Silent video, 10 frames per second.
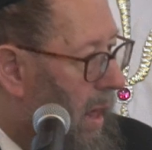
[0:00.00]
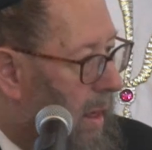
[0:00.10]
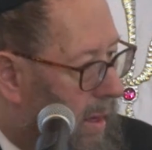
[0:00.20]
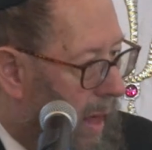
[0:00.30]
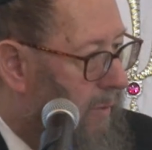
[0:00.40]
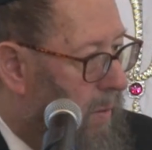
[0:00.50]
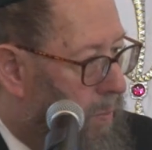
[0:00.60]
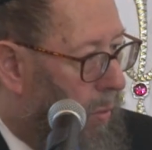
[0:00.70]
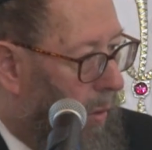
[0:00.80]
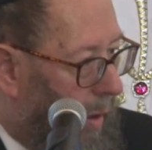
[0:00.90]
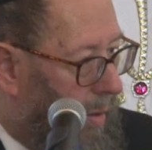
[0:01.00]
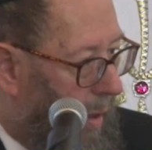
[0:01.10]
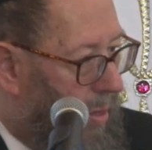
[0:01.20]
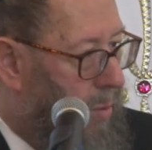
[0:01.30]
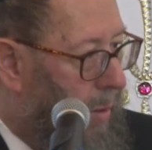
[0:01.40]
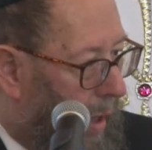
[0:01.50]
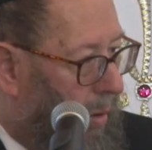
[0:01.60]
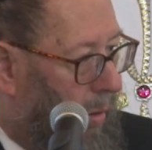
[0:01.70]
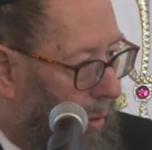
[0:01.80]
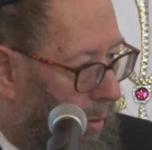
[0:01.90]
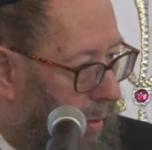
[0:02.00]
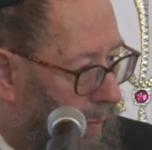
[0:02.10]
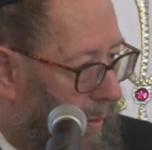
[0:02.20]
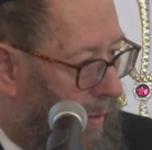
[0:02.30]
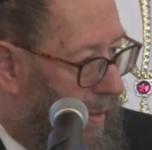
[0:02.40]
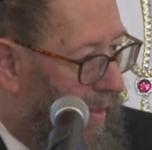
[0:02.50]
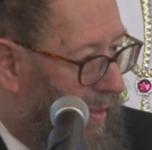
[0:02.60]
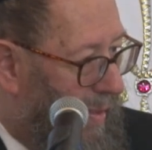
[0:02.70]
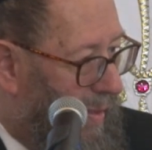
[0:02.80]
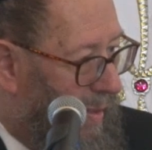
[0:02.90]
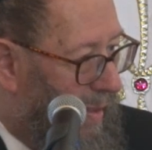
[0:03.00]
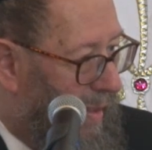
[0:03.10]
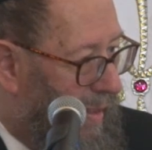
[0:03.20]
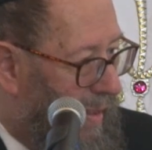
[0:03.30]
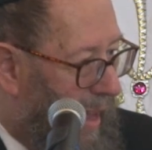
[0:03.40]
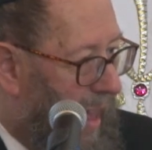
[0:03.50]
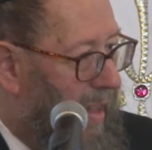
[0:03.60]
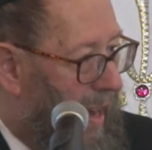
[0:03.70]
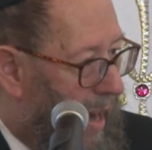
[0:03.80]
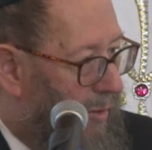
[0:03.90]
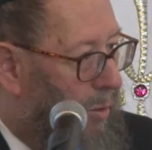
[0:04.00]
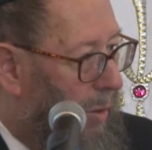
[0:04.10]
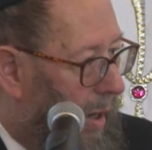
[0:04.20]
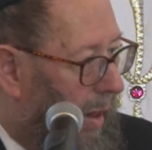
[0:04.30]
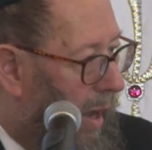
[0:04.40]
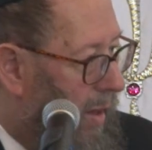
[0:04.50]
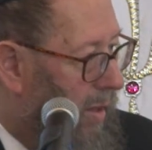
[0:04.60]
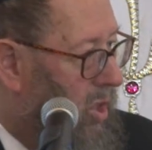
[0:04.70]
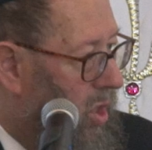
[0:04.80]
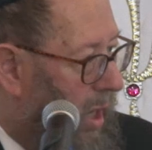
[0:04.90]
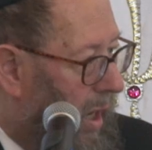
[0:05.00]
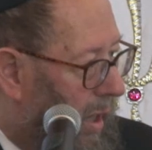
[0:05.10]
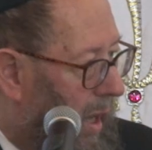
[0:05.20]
7 boys and 3 girls, and they never realized that she had